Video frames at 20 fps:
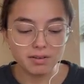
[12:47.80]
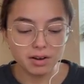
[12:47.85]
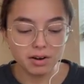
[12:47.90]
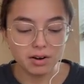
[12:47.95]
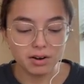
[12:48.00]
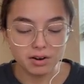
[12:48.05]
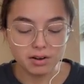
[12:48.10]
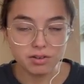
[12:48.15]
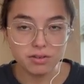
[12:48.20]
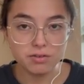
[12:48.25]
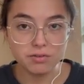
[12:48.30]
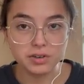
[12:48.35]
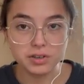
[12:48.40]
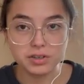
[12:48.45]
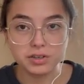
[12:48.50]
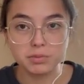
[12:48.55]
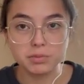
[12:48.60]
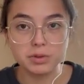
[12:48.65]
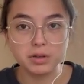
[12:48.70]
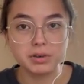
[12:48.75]
Heart So Fierce
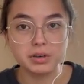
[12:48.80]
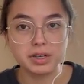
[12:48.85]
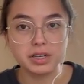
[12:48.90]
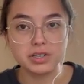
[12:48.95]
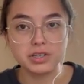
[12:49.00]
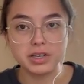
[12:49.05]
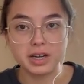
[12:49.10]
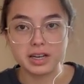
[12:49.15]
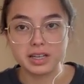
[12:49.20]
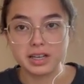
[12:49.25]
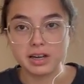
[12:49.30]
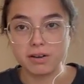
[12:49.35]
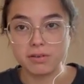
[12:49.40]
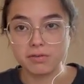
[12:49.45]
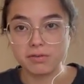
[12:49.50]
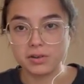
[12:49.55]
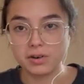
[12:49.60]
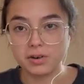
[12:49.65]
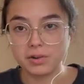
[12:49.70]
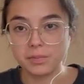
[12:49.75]
and Broken checked out
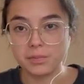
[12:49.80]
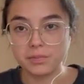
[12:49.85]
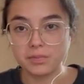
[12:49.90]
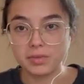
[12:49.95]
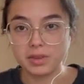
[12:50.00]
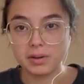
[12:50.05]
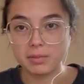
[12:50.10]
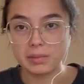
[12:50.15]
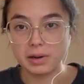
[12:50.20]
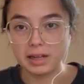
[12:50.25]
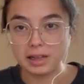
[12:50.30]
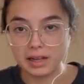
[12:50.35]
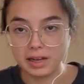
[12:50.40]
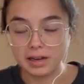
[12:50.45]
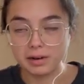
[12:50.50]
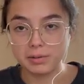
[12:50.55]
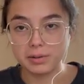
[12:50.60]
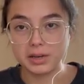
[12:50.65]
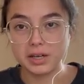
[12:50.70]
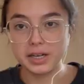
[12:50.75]
from my
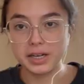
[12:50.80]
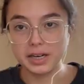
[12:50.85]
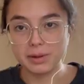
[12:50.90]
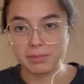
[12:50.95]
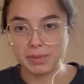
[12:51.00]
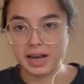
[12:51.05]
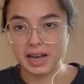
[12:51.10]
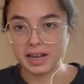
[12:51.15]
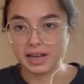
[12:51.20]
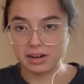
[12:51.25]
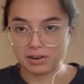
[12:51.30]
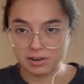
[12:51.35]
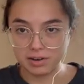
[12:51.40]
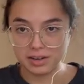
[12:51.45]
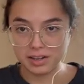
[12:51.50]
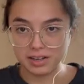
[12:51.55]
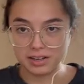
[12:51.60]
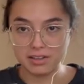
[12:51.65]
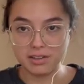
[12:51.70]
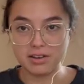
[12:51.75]
library back in
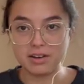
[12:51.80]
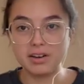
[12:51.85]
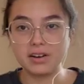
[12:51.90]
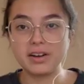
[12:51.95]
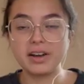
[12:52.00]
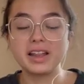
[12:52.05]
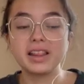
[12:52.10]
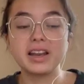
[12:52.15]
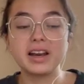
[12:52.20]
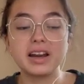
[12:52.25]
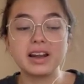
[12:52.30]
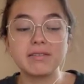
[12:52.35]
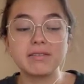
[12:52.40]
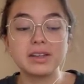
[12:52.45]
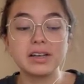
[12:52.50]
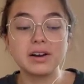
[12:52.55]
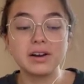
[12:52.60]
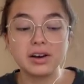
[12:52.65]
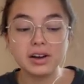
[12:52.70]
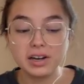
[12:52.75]
Arkansas, and then I have
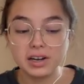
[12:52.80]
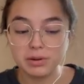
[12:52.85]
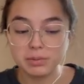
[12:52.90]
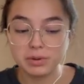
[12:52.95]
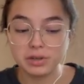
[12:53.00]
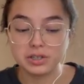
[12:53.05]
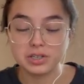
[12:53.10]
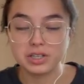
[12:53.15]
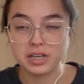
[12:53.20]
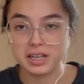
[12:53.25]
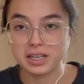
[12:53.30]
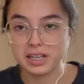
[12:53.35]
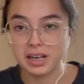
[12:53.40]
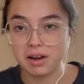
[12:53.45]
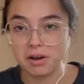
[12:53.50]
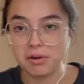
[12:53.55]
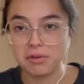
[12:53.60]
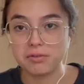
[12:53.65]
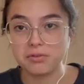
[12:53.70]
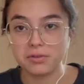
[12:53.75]
the audiobook checked
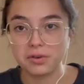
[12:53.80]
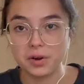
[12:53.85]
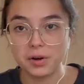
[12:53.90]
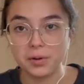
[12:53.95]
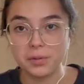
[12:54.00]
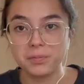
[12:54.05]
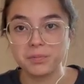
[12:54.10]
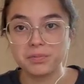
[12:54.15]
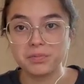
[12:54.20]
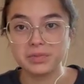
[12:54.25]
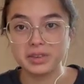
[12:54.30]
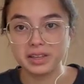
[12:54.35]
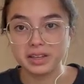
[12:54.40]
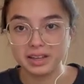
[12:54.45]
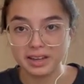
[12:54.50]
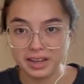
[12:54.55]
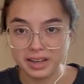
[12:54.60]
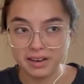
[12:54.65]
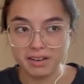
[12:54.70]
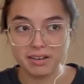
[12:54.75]
out from
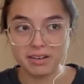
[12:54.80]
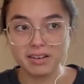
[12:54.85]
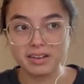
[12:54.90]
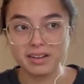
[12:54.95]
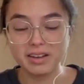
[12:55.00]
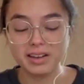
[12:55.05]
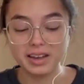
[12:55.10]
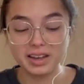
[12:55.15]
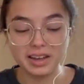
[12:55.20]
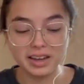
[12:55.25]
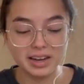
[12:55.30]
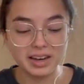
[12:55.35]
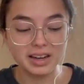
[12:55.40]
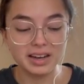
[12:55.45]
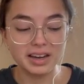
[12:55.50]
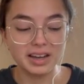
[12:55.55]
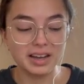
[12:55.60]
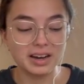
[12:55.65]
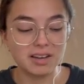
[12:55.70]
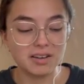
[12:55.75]
here in
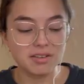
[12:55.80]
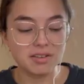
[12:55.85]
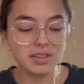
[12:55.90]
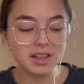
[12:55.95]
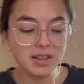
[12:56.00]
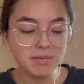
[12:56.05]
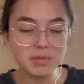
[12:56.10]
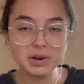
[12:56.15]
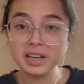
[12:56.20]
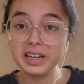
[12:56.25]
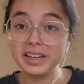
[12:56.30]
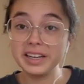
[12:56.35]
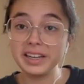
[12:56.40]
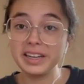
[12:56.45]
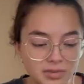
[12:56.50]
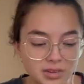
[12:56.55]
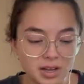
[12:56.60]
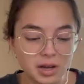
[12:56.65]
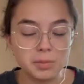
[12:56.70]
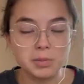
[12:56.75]
Indiana, so that's pretty
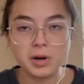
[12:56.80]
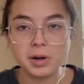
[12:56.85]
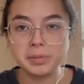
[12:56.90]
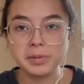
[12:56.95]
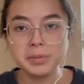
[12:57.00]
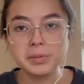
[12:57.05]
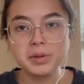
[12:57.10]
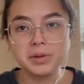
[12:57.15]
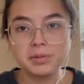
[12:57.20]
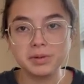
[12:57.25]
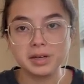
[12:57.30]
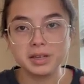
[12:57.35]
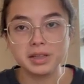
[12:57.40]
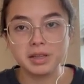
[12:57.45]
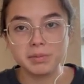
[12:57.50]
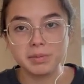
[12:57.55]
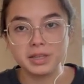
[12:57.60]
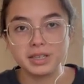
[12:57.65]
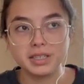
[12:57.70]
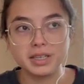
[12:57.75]
neat. I'll probably be reading
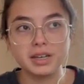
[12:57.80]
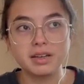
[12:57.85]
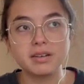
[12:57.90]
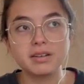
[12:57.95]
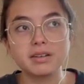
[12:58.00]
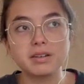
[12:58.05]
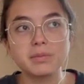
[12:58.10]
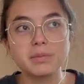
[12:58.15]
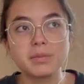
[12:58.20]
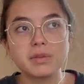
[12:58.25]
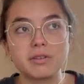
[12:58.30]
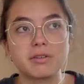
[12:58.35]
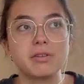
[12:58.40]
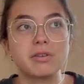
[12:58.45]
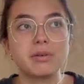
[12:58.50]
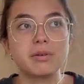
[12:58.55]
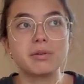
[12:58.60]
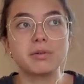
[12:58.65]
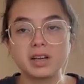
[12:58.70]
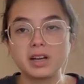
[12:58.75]
them in tandem,
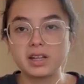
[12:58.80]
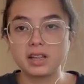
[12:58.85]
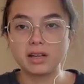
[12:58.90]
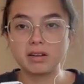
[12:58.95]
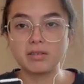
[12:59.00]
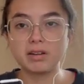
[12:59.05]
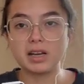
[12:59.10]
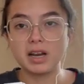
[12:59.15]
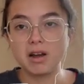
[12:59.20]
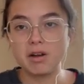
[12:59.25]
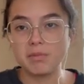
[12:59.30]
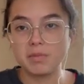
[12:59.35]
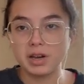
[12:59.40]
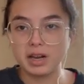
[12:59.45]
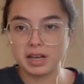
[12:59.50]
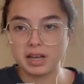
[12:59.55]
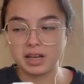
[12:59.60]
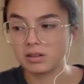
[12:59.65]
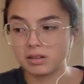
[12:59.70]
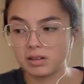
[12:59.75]
so I think right now I'm gonna
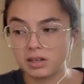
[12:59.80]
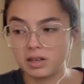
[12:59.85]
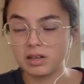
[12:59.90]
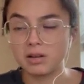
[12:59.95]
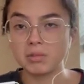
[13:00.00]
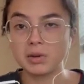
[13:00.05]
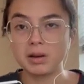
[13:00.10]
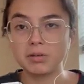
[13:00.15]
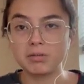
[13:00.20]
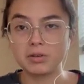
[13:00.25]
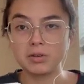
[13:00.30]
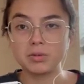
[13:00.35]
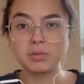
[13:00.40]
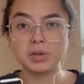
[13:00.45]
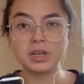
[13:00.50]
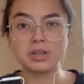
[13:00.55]
clean up my room, get